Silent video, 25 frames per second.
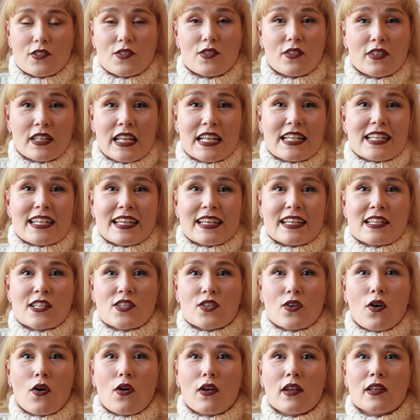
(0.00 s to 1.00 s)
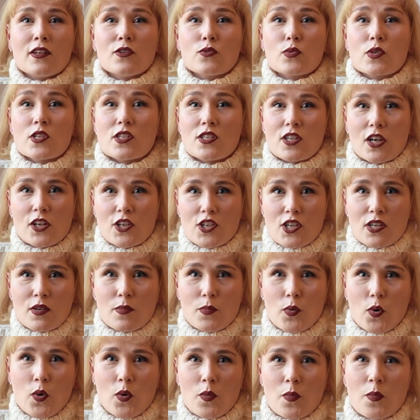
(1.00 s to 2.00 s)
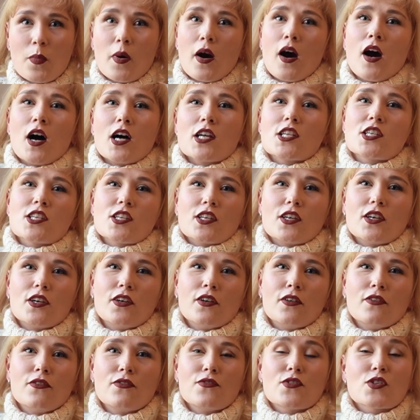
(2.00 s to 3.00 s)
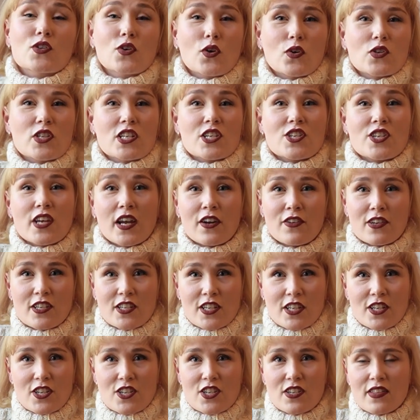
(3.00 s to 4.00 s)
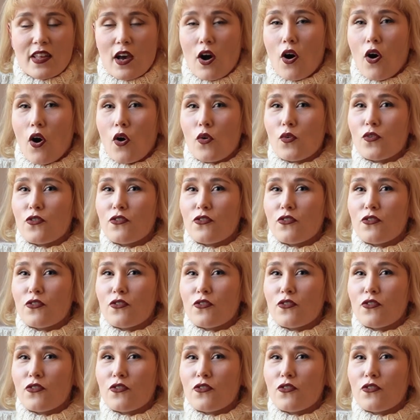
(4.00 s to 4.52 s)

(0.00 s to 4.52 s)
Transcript: knitting in Scotland was such an important part of Scottish heritage that whole